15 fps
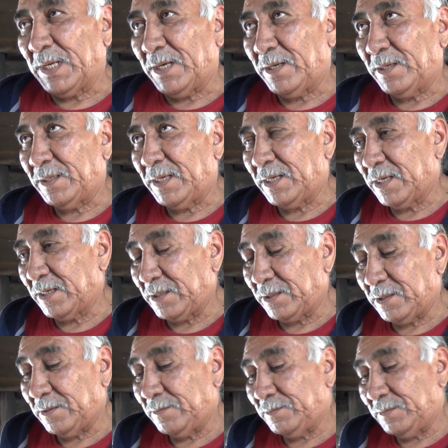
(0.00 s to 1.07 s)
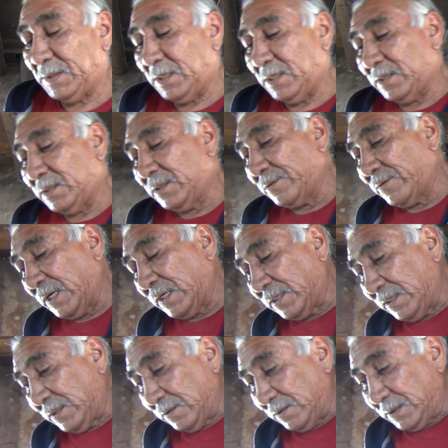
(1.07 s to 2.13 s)
They can come
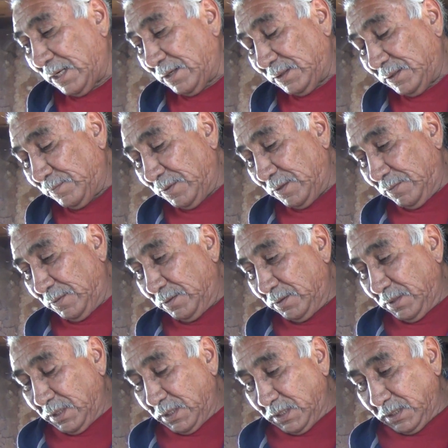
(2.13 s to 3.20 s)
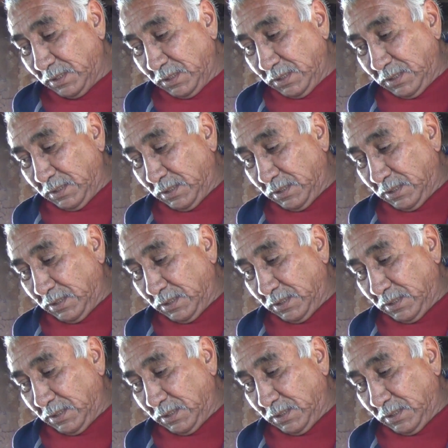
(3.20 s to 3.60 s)
directly to Taos Pueblo and